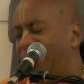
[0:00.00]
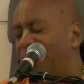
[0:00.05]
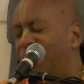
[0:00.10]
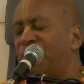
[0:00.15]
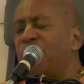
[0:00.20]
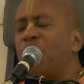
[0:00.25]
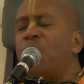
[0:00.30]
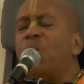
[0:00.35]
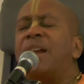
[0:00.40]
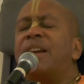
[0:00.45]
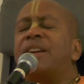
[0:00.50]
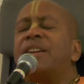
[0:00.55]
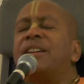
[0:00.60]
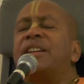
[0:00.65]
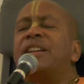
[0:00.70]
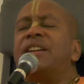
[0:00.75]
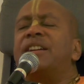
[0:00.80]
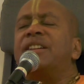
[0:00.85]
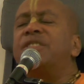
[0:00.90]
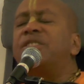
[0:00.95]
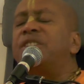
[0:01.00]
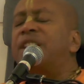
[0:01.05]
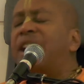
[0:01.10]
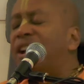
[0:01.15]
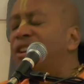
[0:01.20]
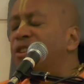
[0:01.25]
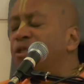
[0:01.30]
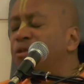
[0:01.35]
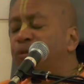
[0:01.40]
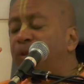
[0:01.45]
So what
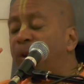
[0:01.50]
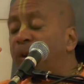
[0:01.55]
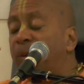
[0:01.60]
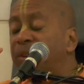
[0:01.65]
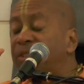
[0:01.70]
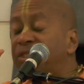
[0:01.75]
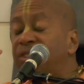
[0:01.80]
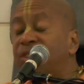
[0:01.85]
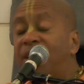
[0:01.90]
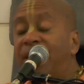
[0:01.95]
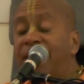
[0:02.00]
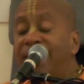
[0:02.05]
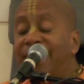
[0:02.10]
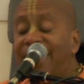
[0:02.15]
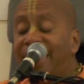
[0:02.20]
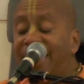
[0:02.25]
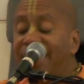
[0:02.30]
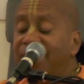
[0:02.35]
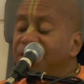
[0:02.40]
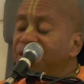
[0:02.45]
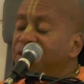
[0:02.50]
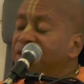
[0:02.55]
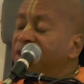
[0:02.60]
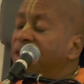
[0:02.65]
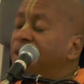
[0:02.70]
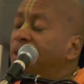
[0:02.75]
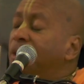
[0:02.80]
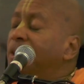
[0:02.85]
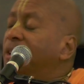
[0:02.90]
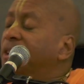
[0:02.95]
can you focus on that
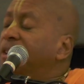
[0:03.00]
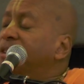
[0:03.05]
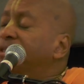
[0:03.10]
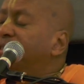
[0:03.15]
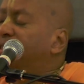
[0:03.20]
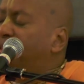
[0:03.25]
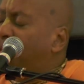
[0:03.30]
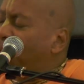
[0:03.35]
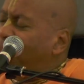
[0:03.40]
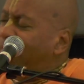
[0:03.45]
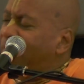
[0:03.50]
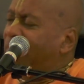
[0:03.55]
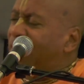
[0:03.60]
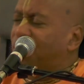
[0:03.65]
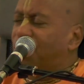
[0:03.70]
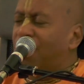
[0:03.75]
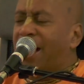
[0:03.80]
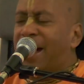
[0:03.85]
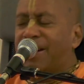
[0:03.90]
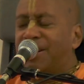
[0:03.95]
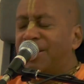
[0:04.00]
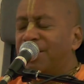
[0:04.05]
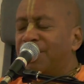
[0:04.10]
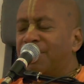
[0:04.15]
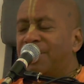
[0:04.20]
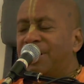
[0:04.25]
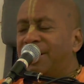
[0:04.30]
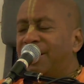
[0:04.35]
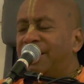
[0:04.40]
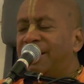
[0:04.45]
is truly attractive?
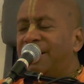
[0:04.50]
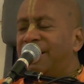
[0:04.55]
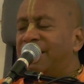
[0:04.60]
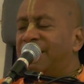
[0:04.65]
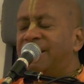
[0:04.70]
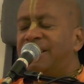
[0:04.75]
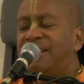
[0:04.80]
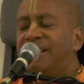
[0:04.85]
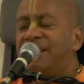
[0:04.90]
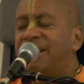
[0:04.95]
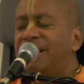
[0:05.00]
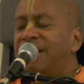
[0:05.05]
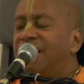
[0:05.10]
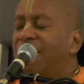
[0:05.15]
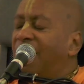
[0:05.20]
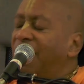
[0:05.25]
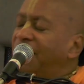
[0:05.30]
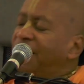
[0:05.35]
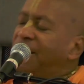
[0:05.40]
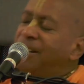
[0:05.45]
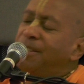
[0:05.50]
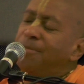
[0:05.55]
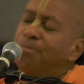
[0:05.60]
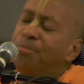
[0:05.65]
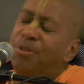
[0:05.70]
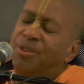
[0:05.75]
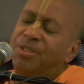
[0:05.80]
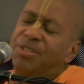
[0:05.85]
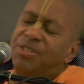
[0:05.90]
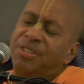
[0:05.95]
On the
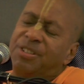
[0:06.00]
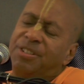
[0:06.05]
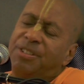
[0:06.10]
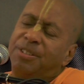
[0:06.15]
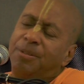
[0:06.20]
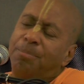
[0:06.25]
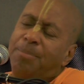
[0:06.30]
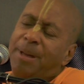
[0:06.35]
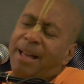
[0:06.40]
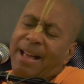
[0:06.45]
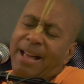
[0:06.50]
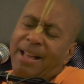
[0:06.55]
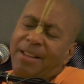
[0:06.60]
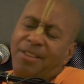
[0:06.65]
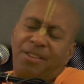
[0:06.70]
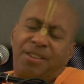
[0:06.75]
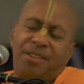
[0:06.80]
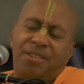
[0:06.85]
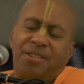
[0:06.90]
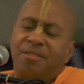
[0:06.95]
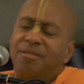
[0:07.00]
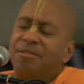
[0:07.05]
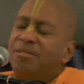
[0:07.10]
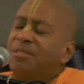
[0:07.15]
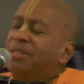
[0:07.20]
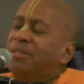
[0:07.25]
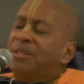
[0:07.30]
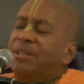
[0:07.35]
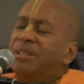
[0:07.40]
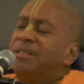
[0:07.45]
impersonal path,
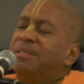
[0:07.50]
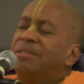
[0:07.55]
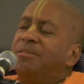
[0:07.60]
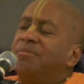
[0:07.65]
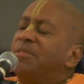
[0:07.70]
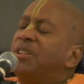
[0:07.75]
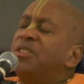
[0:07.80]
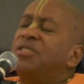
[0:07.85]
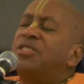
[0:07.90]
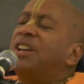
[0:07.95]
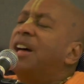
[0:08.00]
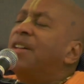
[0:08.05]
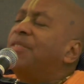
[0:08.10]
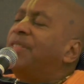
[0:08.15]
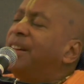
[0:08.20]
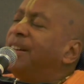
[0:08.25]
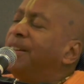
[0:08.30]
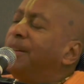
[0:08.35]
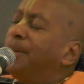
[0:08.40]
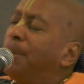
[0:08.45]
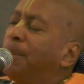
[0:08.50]
there's nothing.